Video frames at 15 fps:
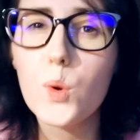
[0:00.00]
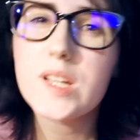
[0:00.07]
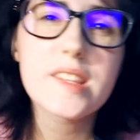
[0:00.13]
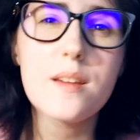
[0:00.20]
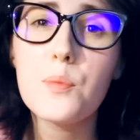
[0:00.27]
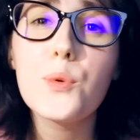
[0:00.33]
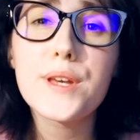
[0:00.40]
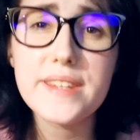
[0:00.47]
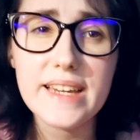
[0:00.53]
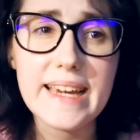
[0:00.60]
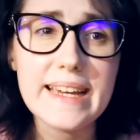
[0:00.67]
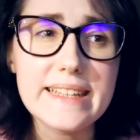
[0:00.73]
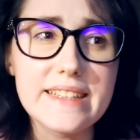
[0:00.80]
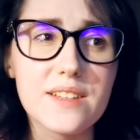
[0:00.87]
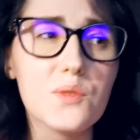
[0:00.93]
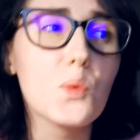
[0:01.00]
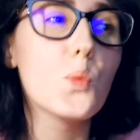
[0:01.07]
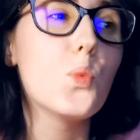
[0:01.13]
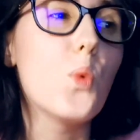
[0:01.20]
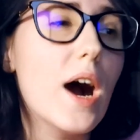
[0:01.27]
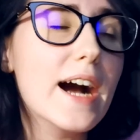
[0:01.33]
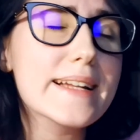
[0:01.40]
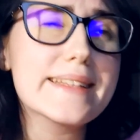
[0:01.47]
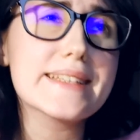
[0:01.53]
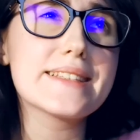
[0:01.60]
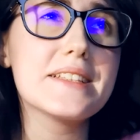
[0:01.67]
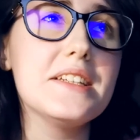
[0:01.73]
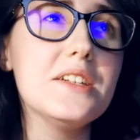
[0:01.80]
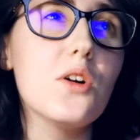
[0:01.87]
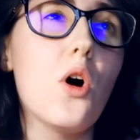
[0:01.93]
what's up with Aiden? Why does
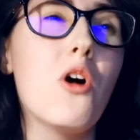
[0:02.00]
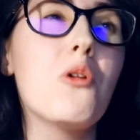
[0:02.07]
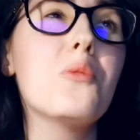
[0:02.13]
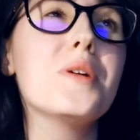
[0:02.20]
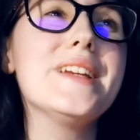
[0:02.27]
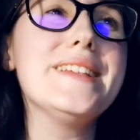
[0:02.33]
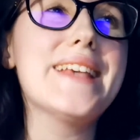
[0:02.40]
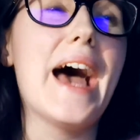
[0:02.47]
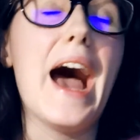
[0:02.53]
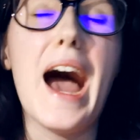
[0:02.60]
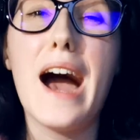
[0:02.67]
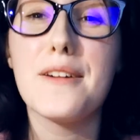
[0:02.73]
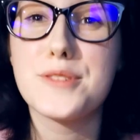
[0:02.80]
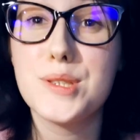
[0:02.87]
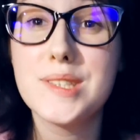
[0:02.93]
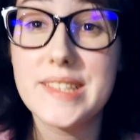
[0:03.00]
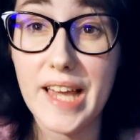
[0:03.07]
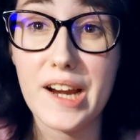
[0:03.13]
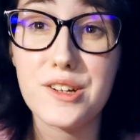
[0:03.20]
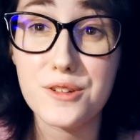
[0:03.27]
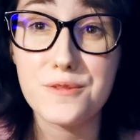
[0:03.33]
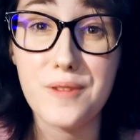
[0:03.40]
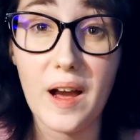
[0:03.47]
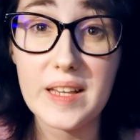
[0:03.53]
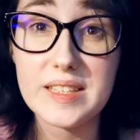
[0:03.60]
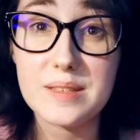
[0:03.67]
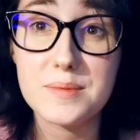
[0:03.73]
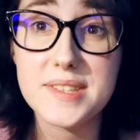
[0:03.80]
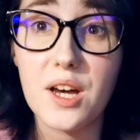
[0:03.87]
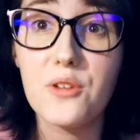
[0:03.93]
he always have to sacrifice
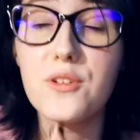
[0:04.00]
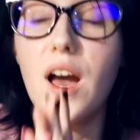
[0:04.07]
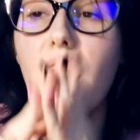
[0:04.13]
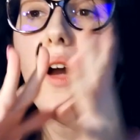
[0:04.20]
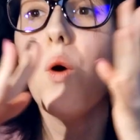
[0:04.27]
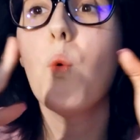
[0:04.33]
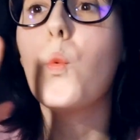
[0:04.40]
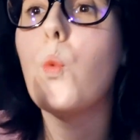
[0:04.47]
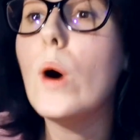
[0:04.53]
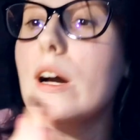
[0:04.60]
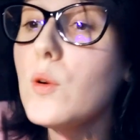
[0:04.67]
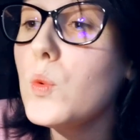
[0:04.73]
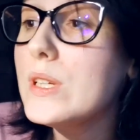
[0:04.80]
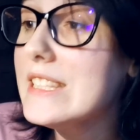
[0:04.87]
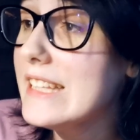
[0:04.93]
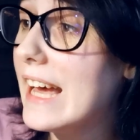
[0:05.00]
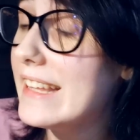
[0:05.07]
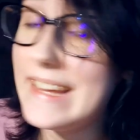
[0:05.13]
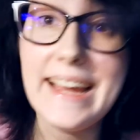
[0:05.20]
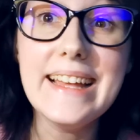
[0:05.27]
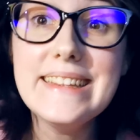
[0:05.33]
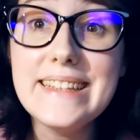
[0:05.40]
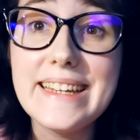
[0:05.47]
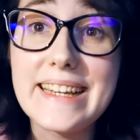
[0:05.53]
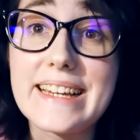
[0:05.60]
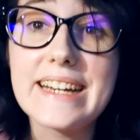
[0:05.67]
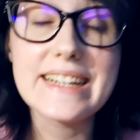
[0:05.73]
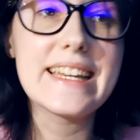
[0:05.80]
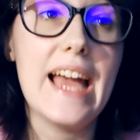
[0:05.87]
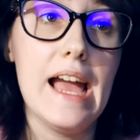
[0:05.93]
himself? What was that ending
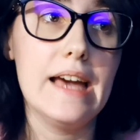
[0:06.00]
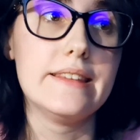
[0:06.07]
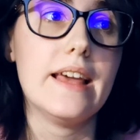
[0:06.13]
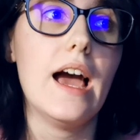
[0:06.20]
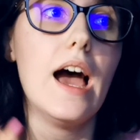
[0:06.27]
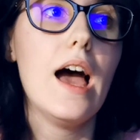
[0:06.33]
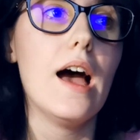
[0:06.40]
again?